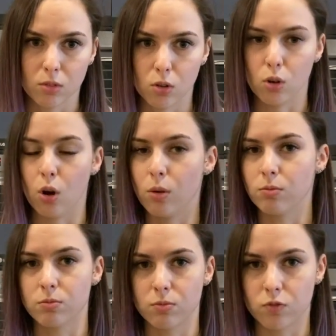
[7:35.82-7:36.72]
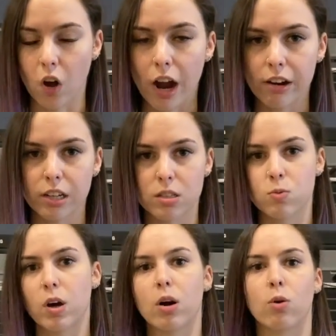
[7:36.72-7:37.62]
not firing as
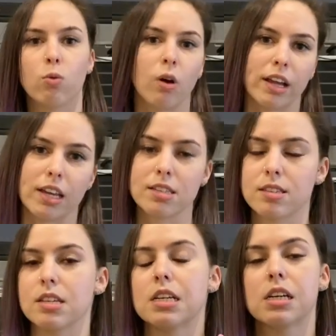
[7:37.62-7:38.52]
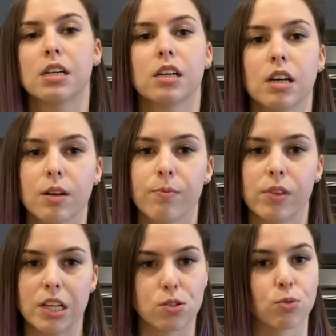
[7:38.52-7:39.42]
well. I guess
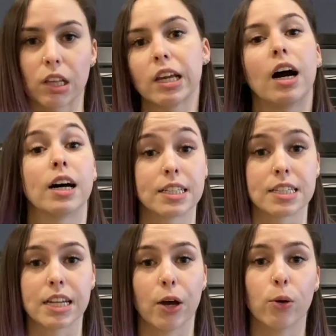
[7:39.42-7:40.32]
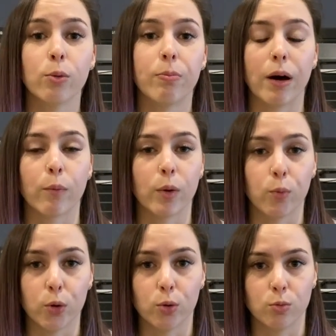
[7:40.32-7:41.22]
it's really hard to tell, but we
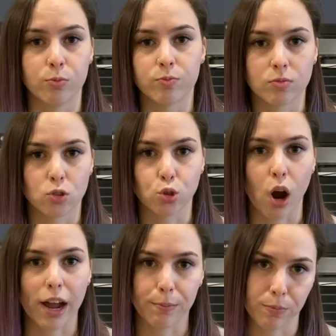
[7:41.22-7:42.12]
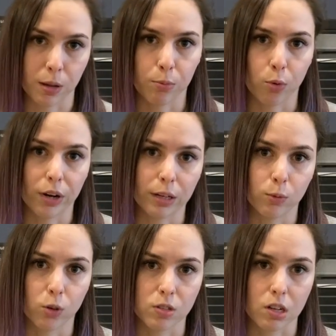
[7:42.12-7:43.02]
will try and pinpoint
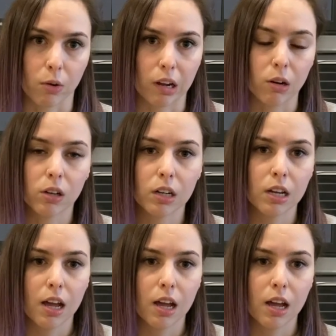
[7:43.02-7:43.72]
what's going on.